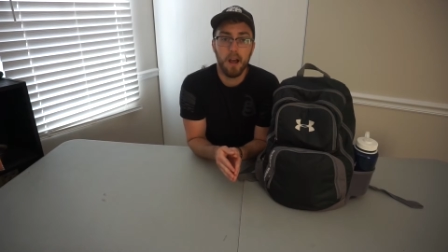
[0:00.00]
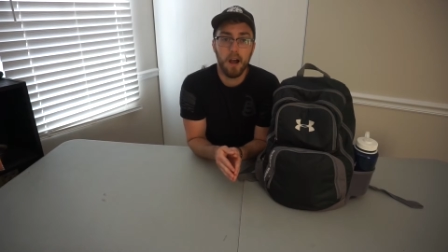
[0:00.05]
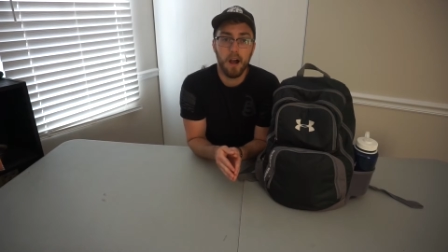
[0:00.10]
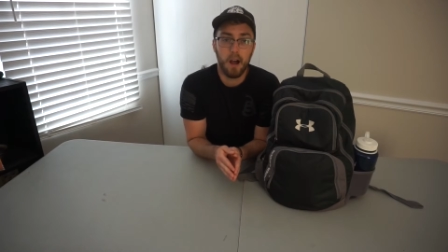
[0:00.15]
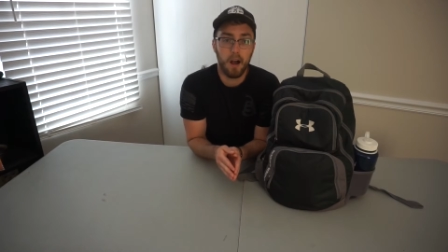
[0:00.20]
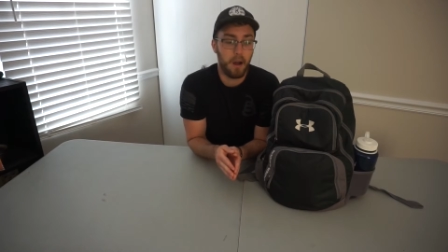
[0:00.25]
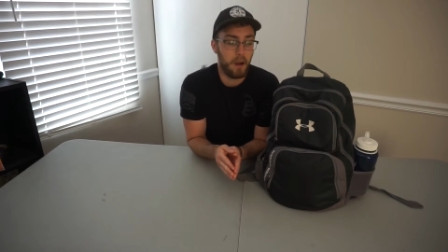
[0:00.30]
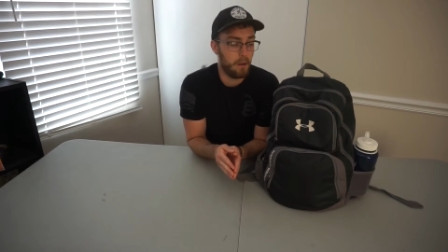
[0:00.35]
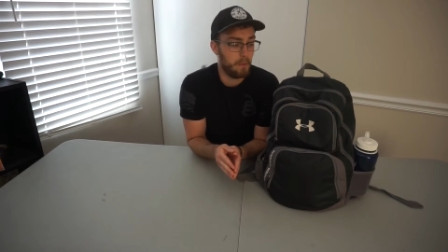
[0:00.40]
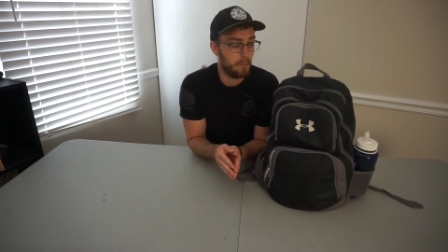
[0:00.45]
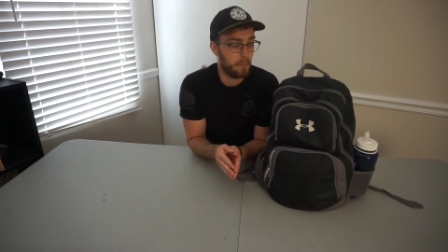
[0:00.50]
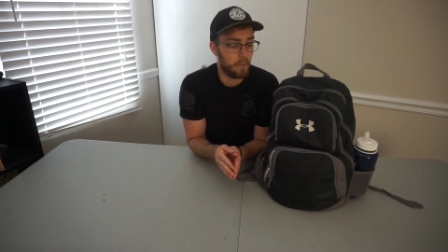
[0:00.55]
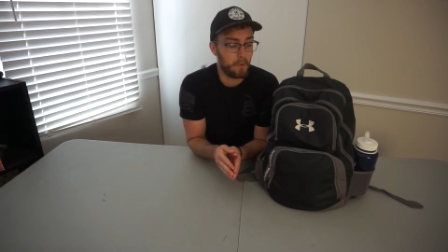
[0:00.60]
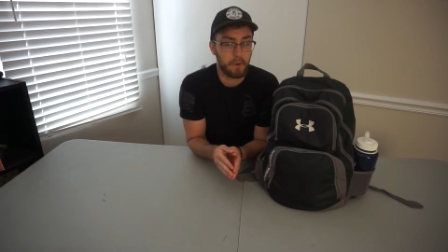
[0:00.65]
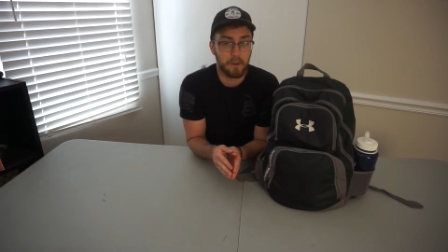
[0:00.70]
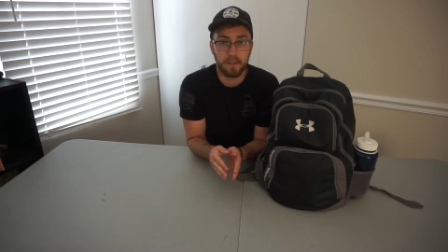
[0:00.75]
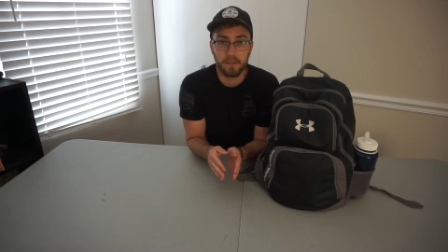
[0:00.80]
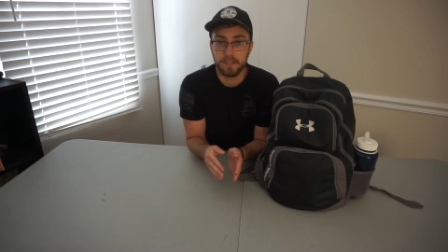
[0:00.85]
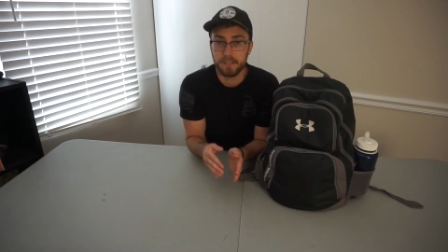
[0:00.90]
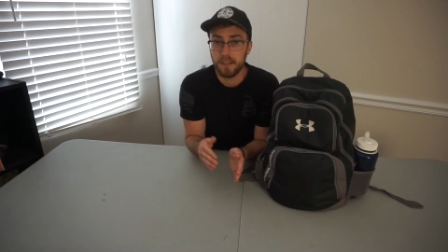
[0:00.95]

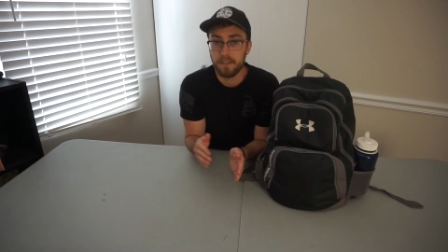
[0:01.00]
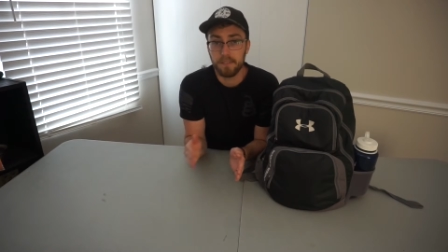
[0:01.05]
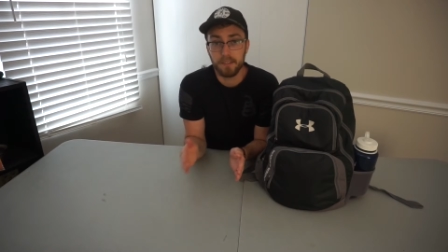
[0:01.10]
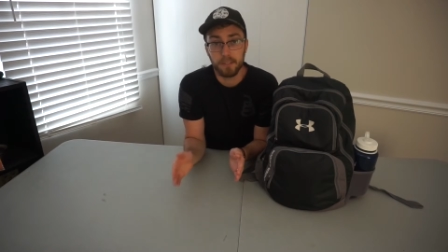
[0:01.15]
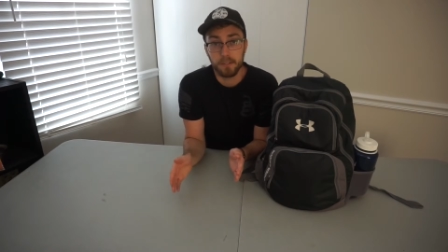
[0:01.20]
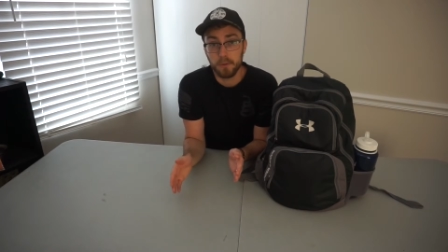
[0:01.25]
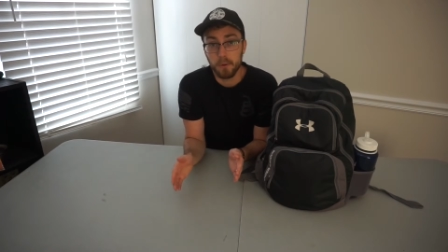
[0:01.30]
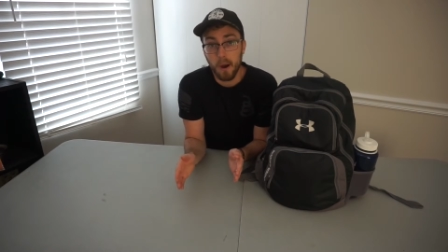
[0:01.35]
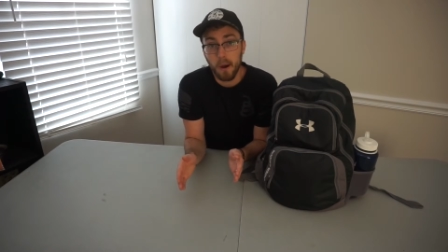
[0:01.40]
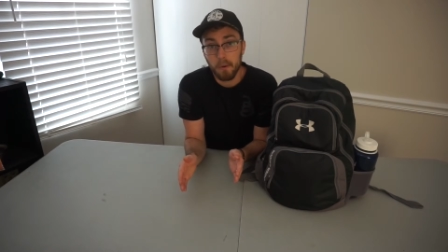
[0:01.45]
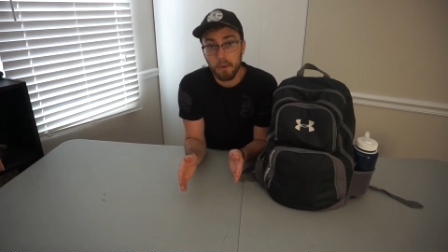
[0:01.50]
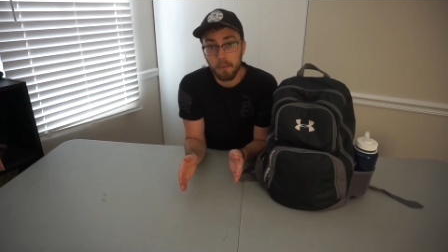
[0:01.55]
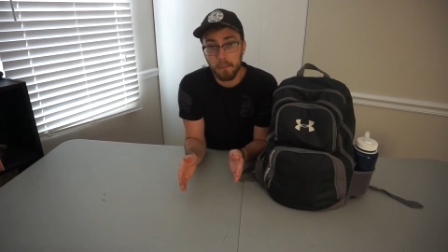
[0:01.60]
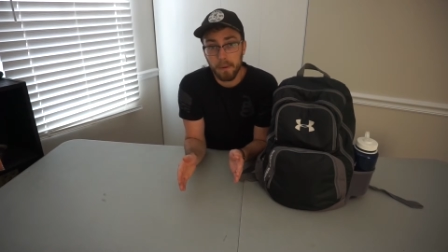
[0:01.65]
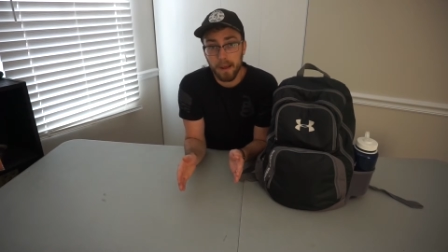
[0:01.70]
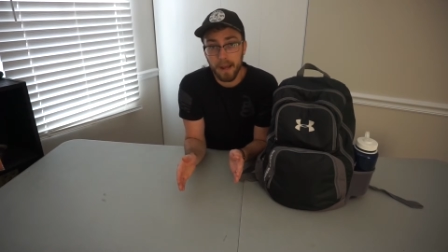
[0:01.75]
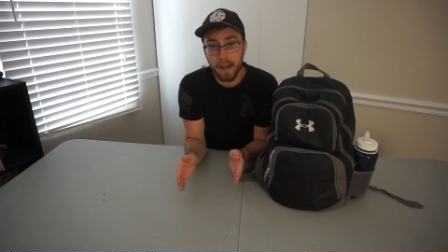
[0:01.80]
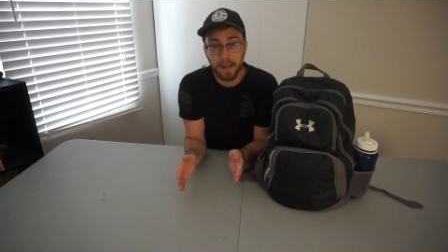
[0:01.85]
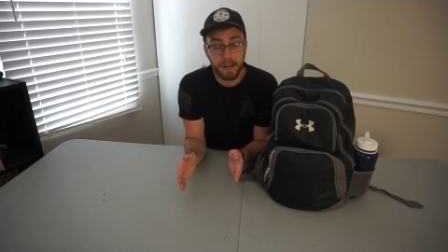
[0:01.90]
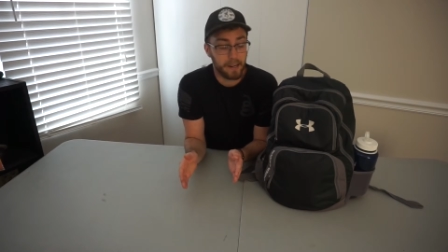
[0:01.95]
or a 72-hour
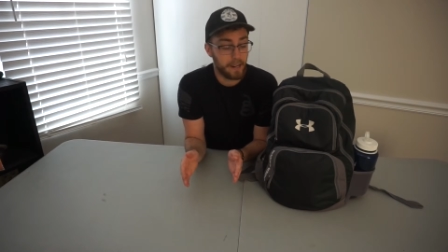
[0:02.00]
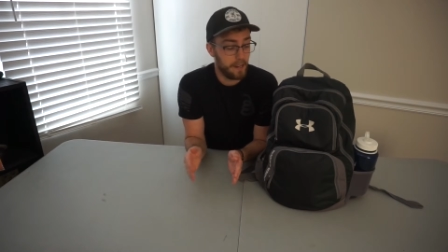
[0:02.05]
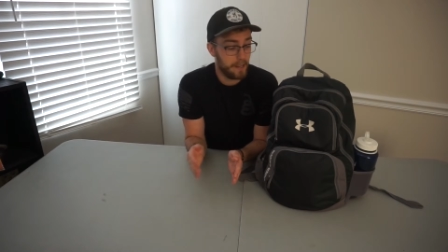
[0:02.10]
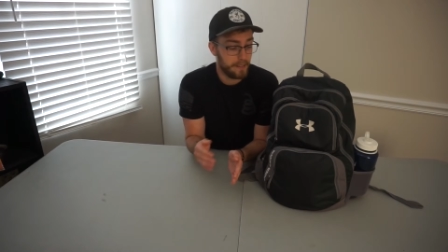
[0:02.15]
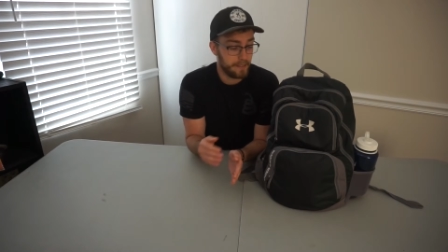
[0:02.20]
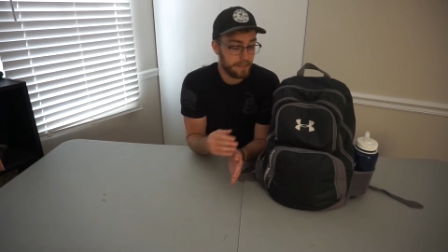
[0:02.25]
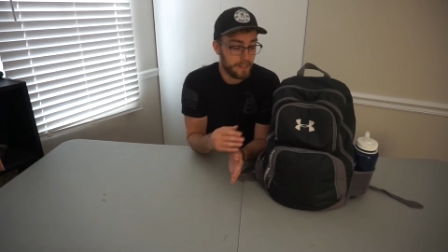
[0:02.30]
bag.